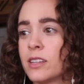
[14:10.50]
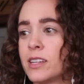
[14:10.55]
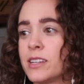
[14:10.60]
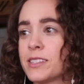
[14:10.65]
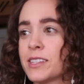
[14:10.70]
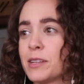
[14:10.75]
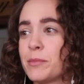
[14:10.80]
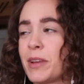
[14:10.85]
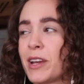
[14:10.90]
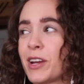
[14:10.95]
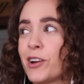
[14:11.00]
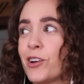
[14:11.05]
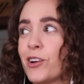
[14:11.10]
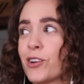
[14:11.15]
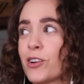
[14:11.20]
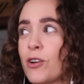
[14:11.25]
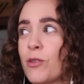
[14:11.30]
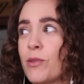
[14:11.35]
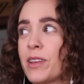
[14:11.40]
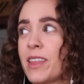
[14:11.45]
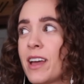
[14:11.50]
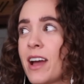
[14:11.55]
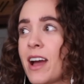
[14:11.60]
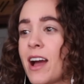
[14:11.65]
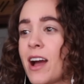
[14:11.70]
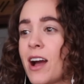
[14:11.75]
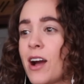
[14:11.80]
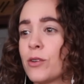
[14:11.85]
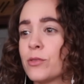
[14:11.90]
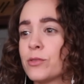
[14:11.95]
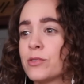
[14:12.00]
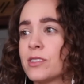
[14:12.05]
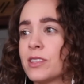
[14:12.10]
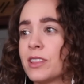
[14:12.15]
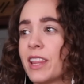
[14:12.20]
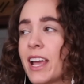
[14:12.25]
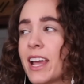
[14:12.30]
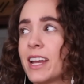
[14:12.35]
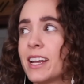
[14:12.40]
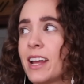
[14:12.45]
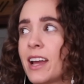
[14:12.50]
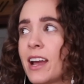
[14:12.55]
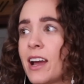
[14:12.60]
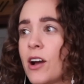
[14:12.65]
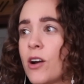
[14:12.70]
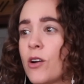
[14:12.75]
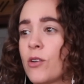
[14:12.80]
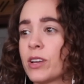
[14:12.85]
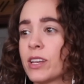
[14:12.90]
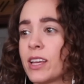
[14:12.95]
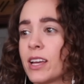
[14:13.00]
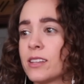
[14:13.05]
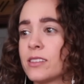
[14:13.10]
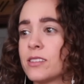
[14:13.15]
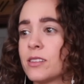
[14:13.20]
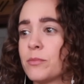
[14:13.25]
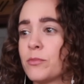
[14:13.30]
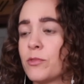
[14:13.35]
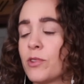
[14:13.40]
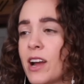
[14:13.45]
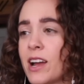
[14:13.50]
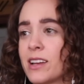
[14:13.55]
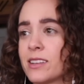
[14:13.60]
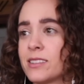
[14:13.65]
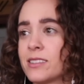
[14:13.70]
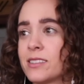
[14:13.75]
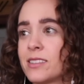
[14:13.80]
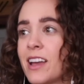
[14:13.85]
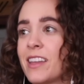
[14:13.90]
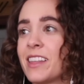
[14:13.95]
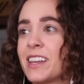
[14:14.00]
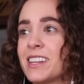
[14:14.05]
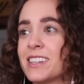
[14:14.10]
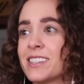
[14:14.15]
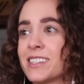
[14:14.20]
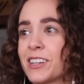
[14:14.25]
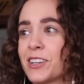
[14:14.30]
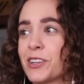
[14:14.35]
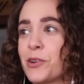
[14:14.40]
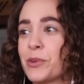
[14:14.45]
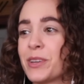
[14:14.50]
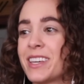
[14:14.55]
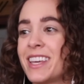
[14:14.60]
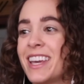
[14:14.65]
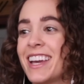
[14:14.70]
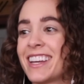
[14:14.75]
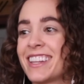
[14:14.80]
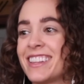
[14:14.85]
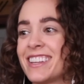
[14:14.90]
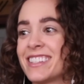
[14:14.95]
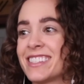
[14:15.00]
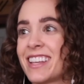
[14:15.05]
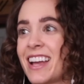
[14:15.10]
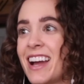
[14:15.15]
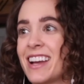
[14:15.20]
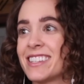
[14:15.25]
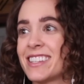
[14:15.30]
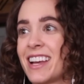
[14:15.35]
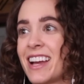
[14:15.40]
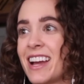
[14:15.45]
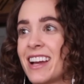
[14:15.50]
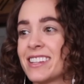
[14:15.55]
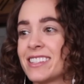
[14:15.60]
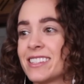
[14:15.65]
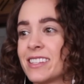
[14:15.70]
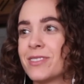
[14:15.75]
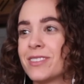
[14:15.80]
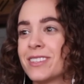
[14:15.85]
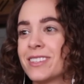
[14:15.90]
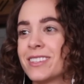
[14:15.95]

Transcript: He's gonna make her go in the house, lay down, and get some rest, and then he's gonna go kick this guy's ass.